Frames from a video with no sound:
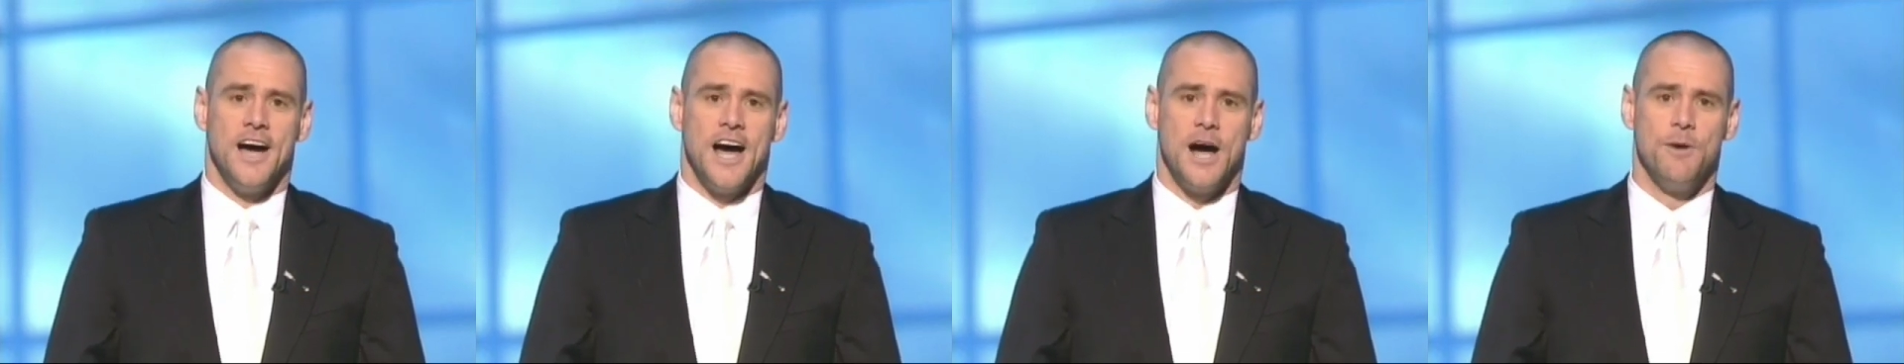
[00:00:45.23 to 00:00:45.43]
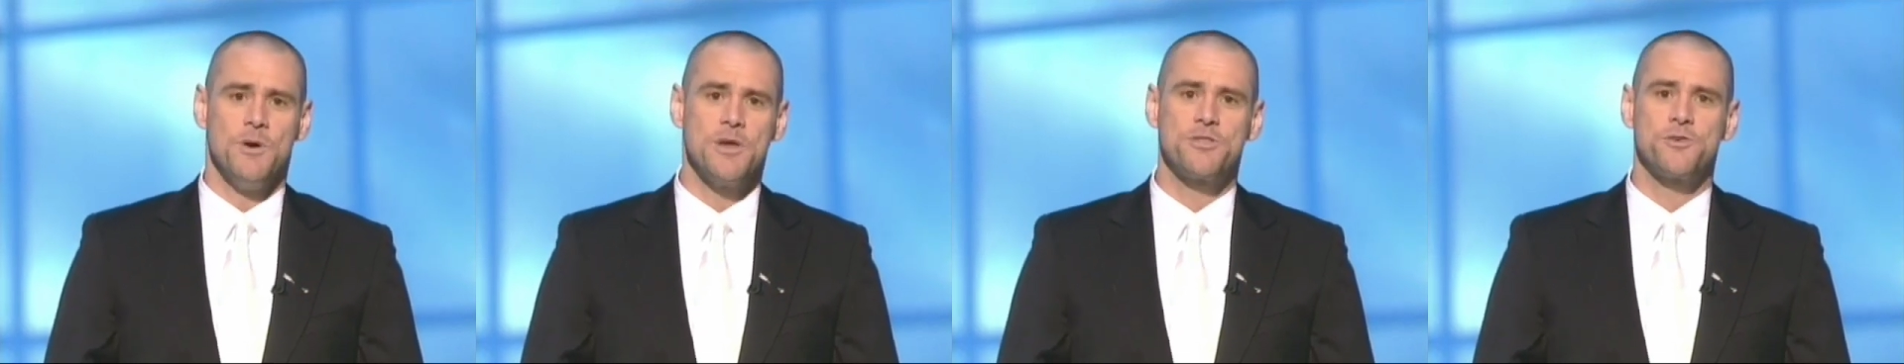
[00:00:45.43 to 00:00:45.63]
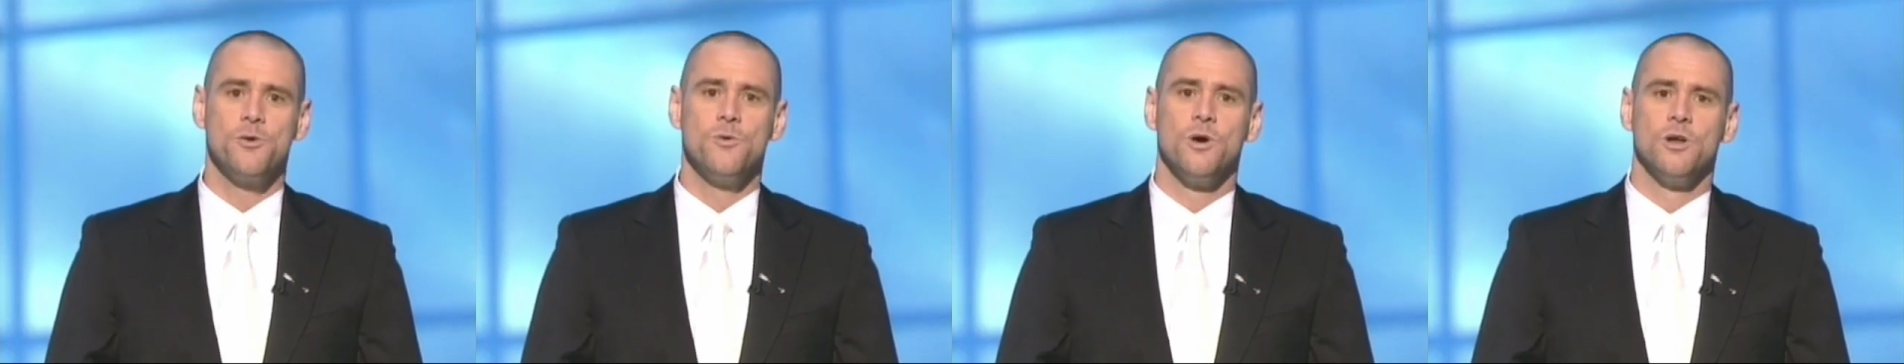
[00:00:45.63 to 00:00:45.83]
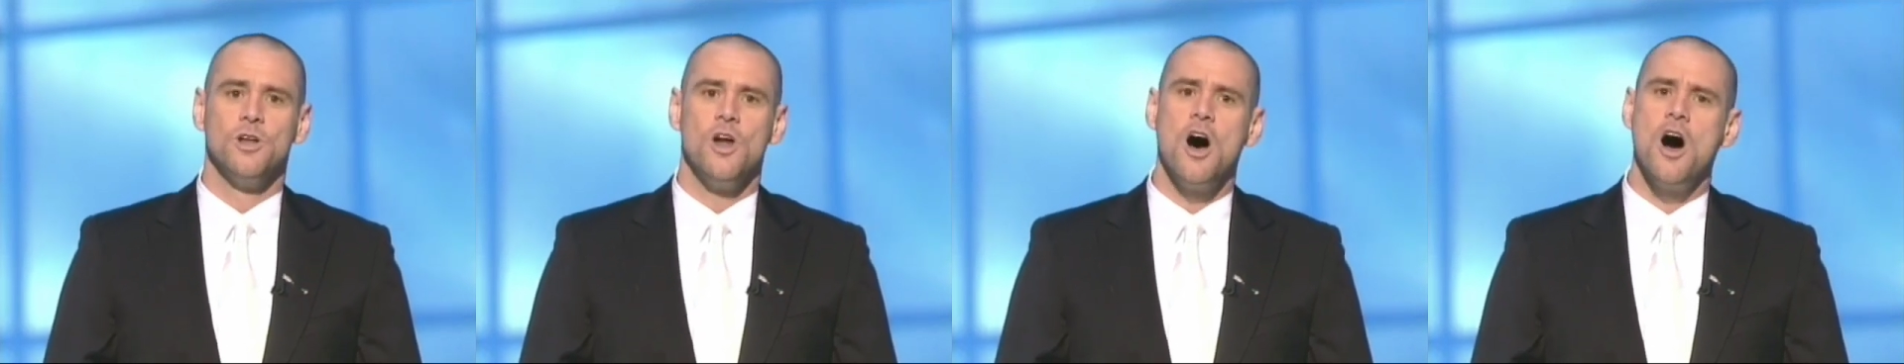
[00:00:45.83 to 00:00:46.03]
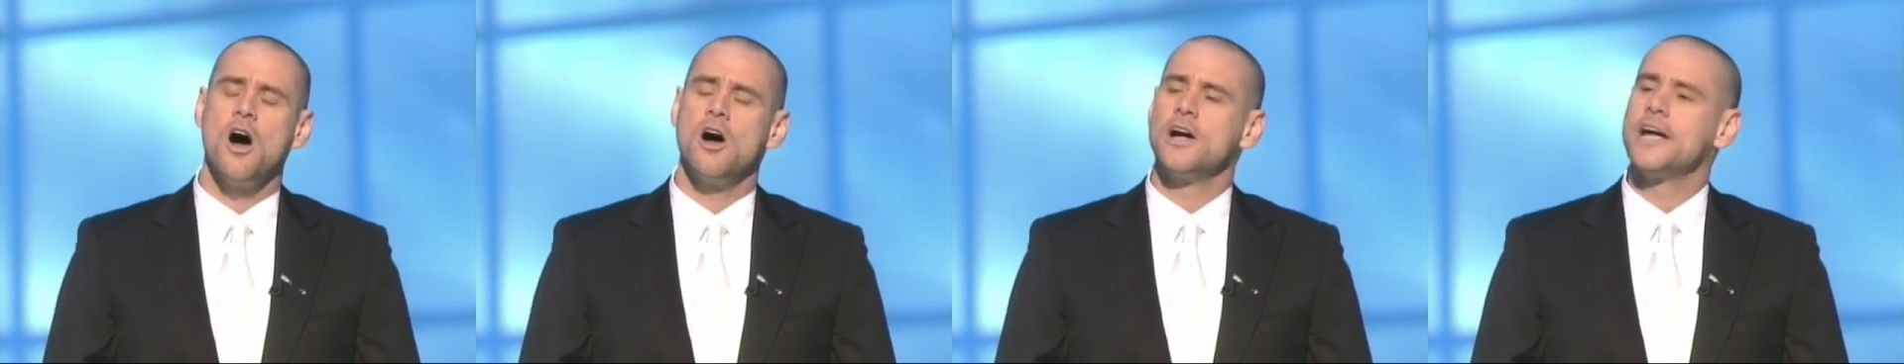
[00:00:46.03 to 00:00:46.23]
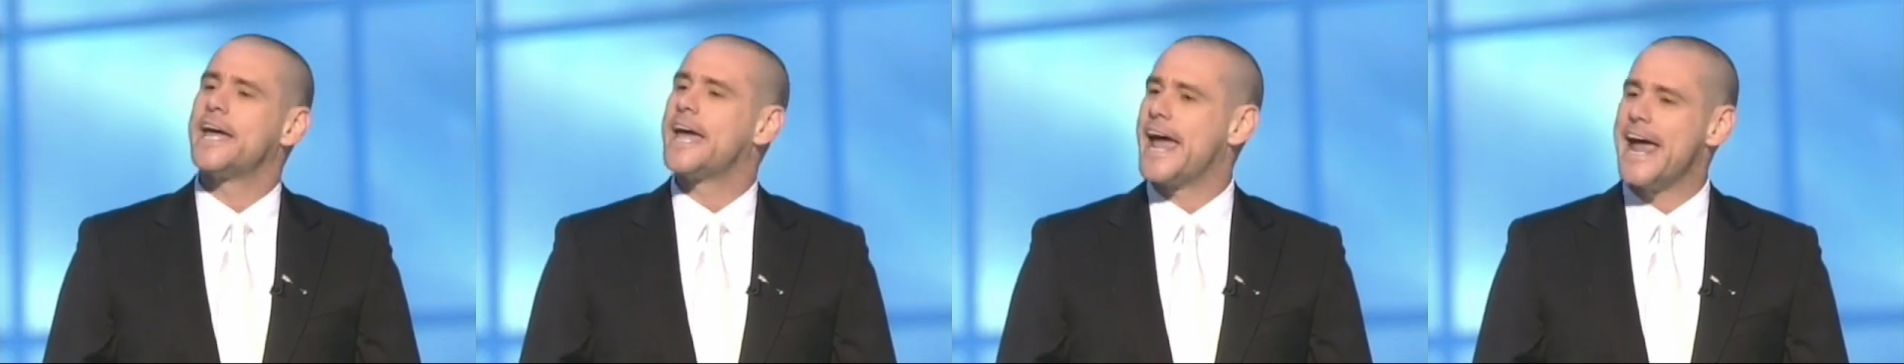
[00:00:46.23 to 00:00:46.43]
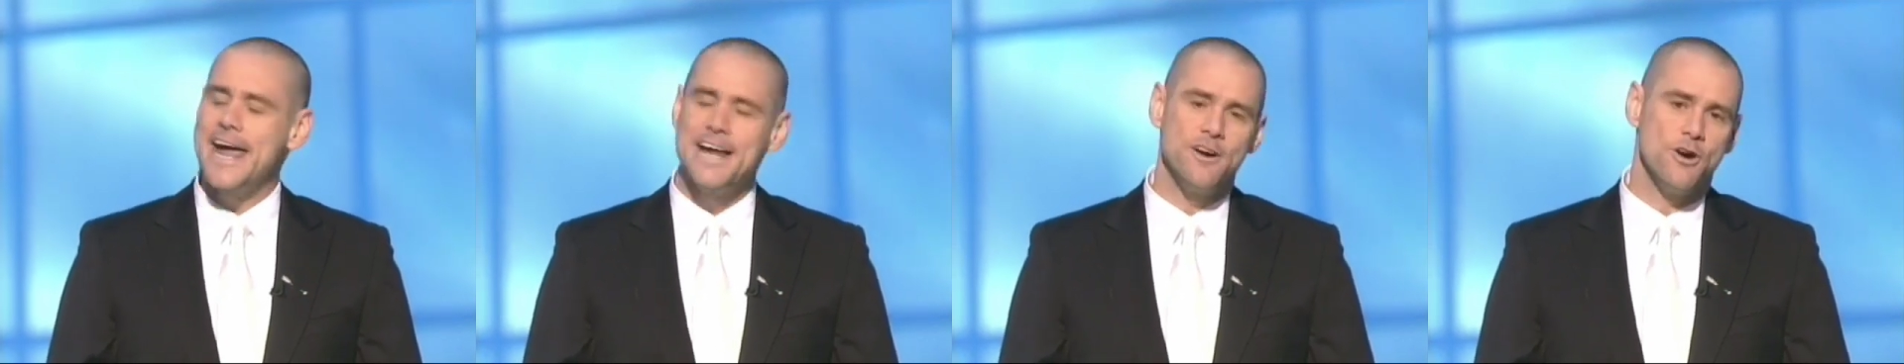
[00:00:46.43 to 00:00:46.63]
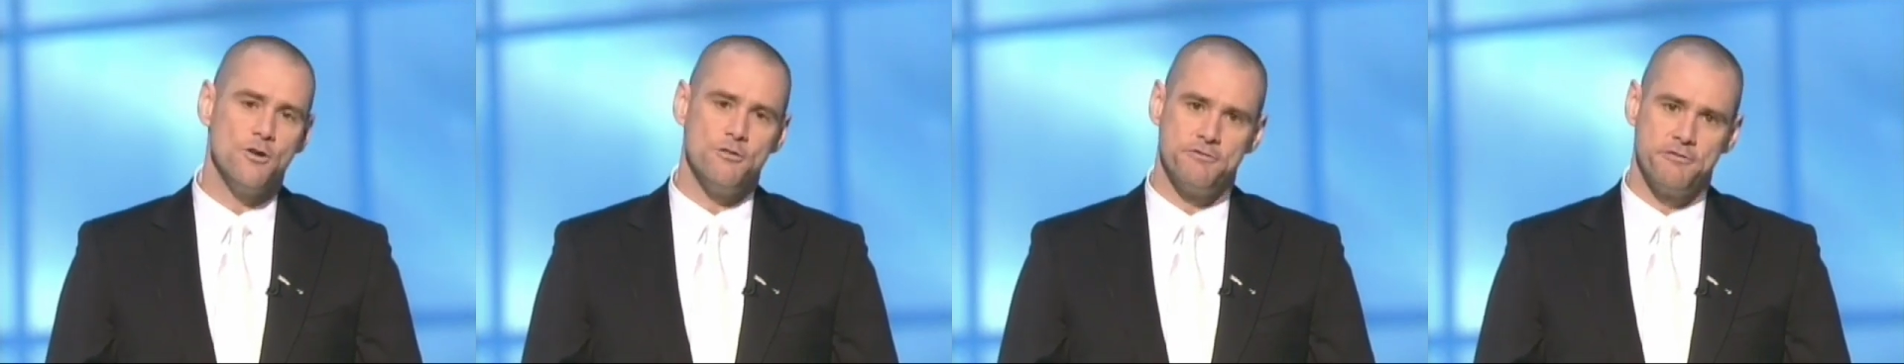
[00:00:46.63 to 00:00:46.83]
I went through a long
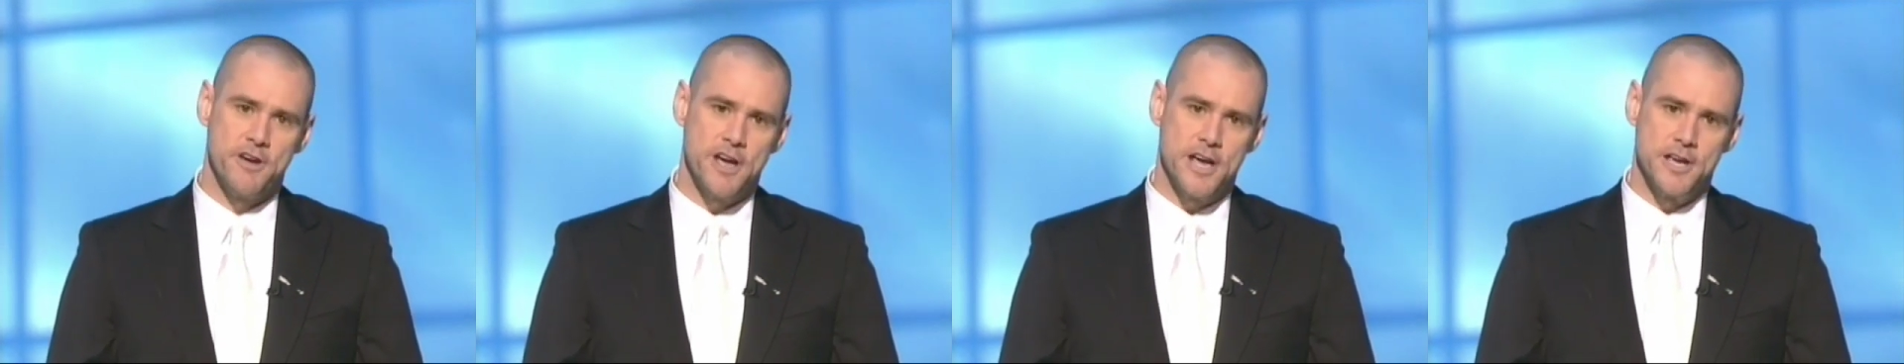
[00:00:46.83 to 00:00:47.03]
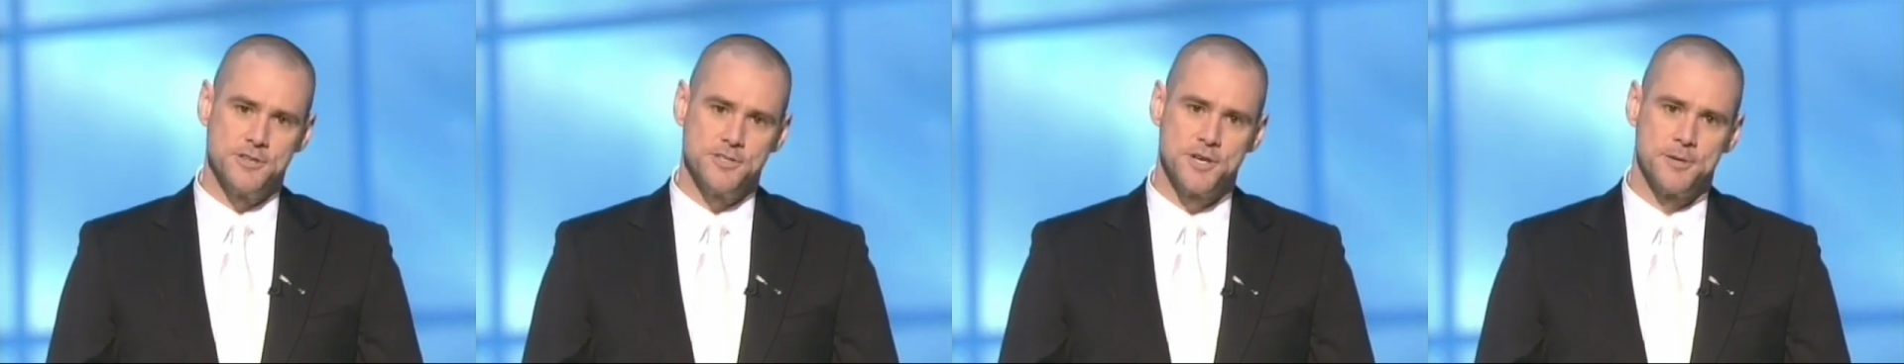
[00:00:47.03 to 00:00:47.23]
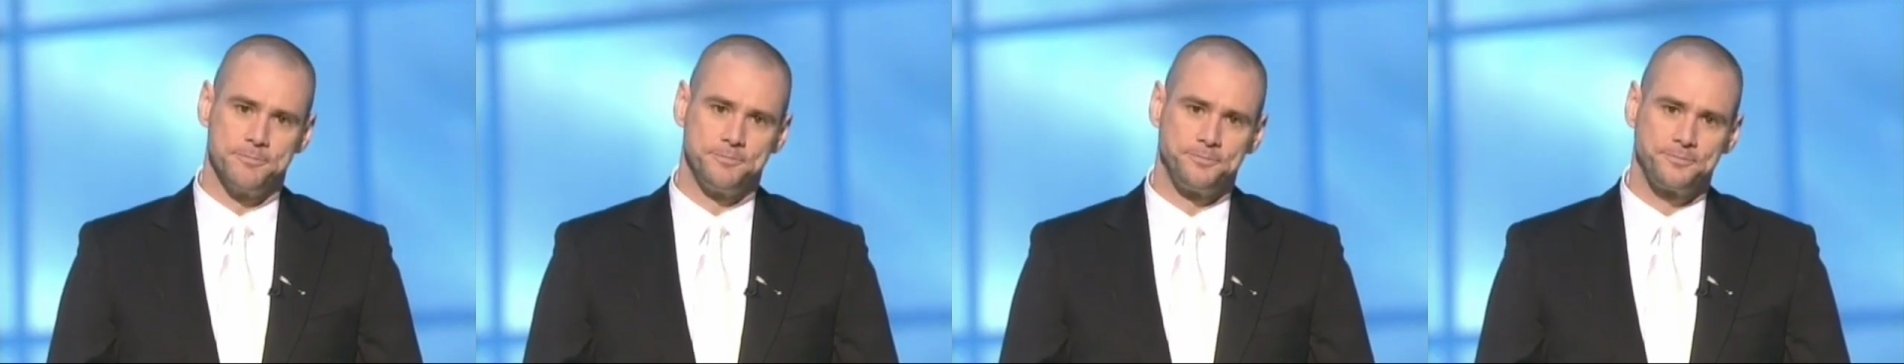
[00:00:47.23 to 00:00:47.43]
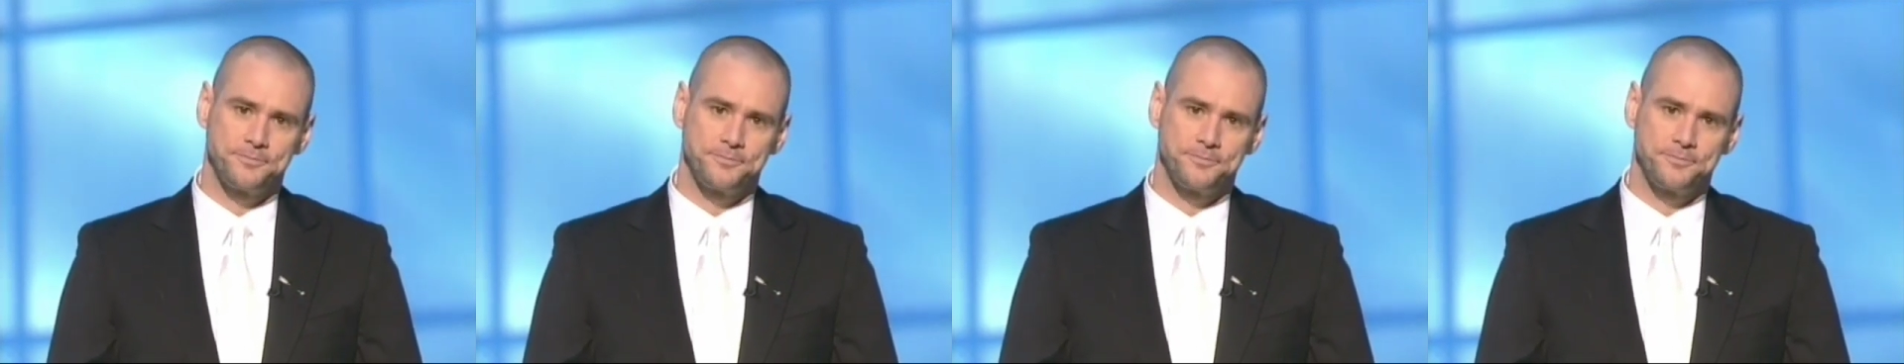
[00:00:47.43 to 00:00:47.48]
Kato phase.